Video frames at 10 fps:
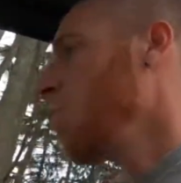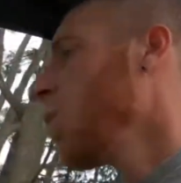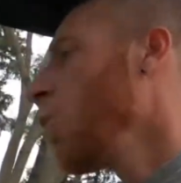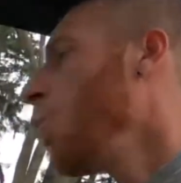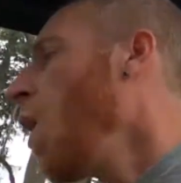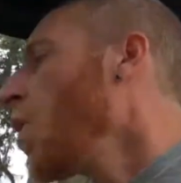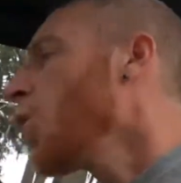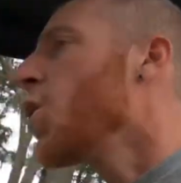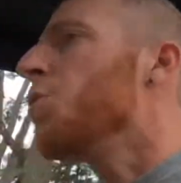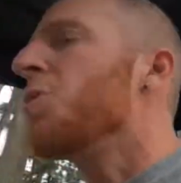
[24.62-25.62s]
where the water
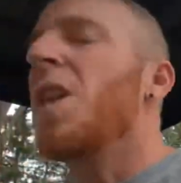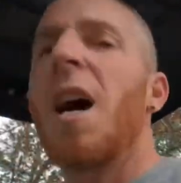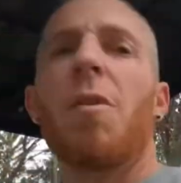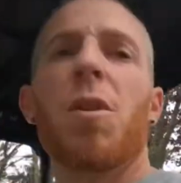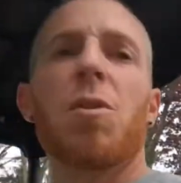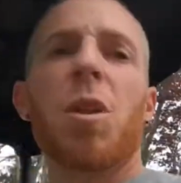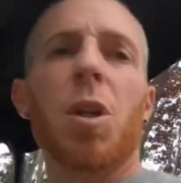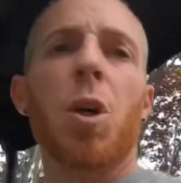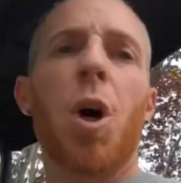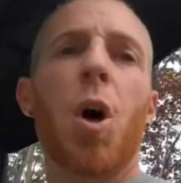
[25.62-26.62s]
goes down, there's a
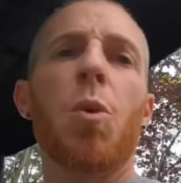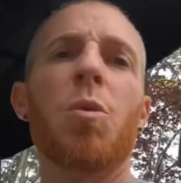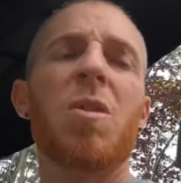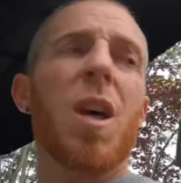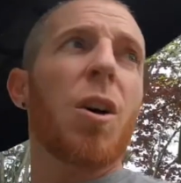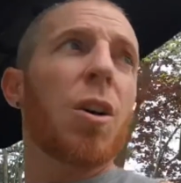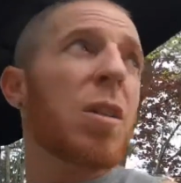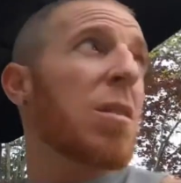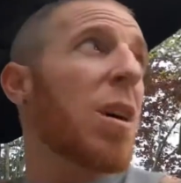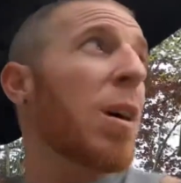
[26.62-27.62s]
little hose that
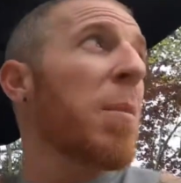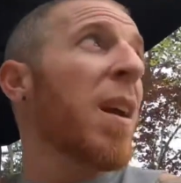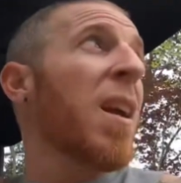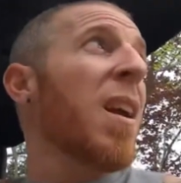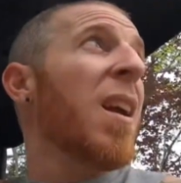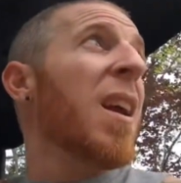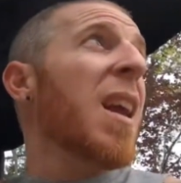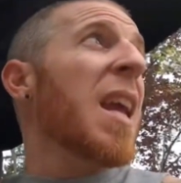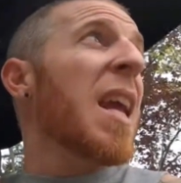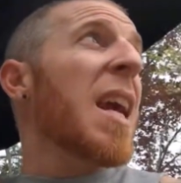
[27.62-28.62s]
hooks up
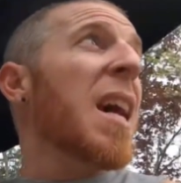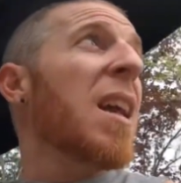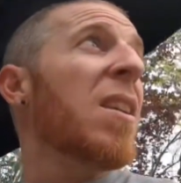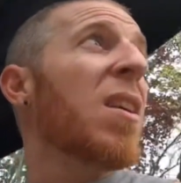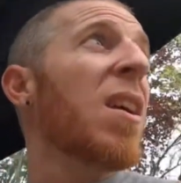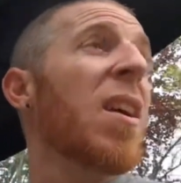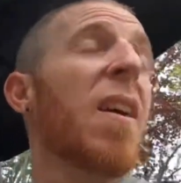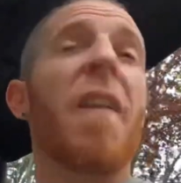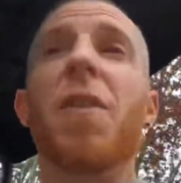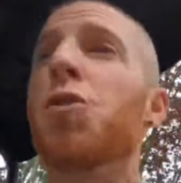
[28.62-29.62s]
and
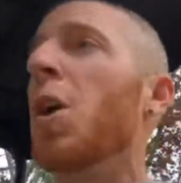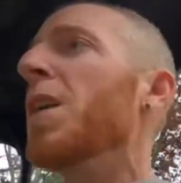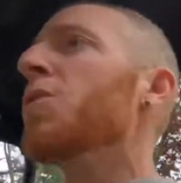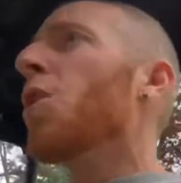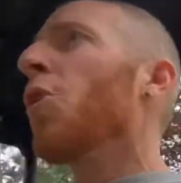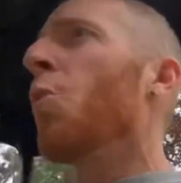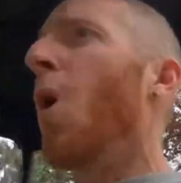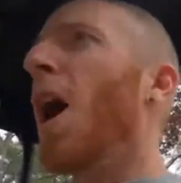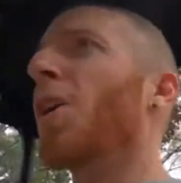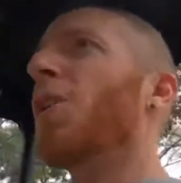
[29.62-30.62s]
drains all the
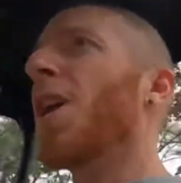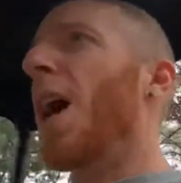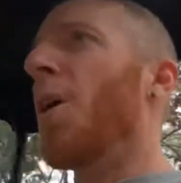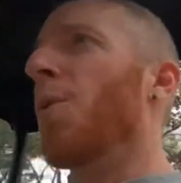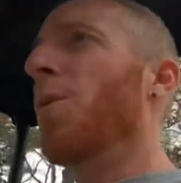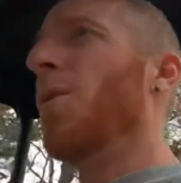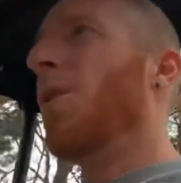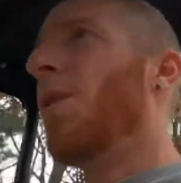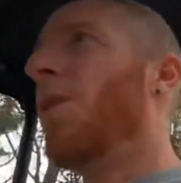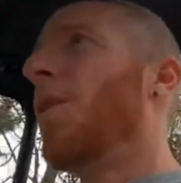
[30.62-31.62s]
water
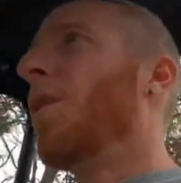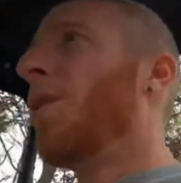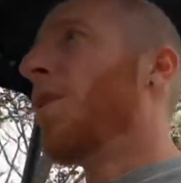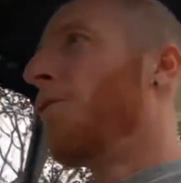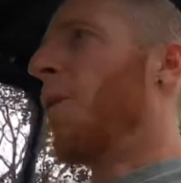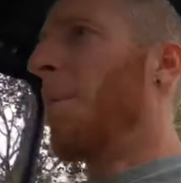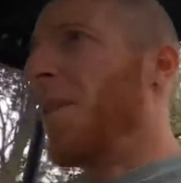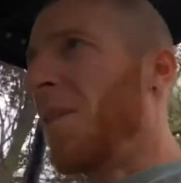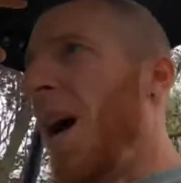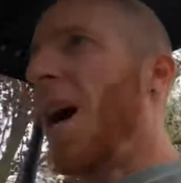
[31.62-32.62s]
down from the
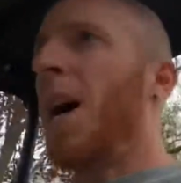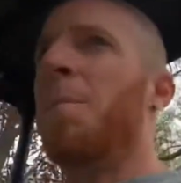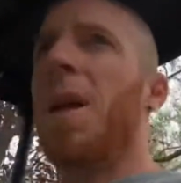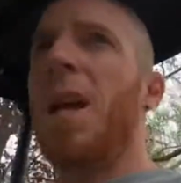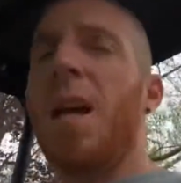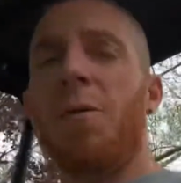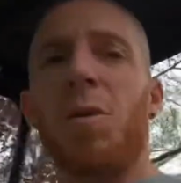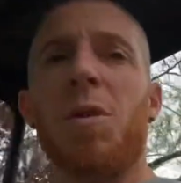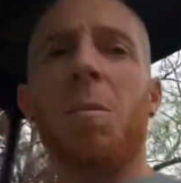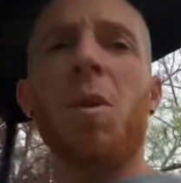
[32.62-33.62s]
top, and for
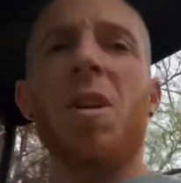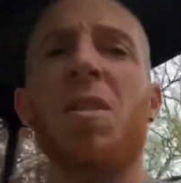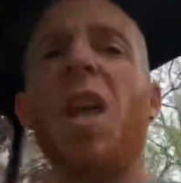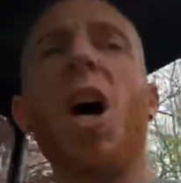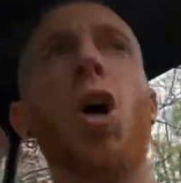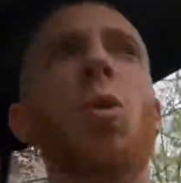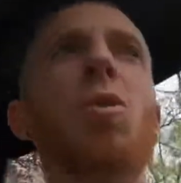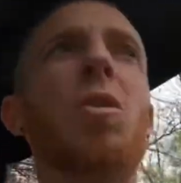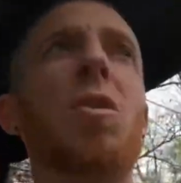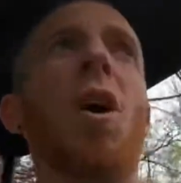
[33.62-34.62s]
some reason that hose
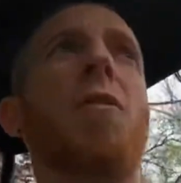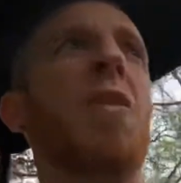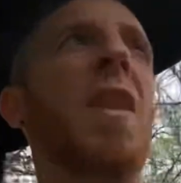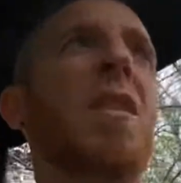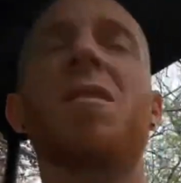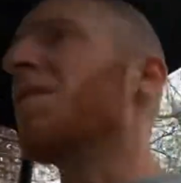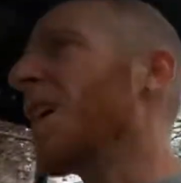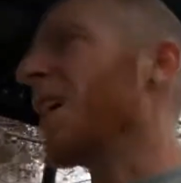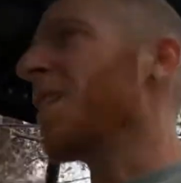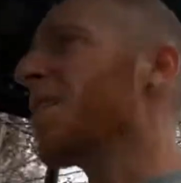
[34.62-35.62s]
is off, and that's the
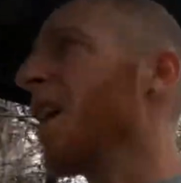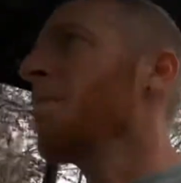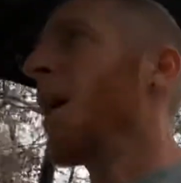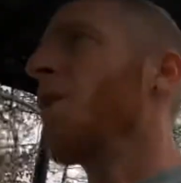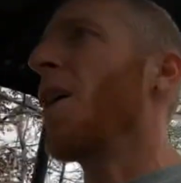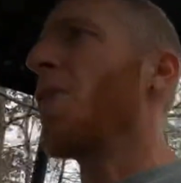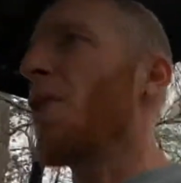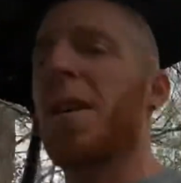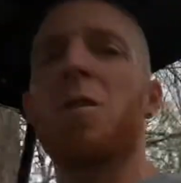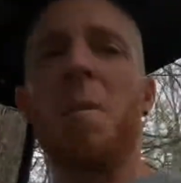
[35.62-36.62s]
second time now that
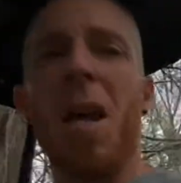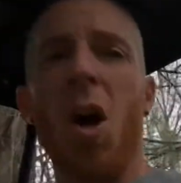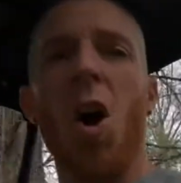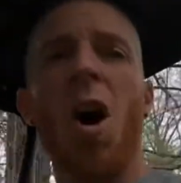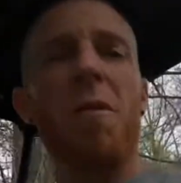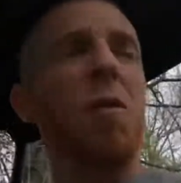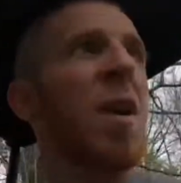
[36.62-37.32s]
thing's been off.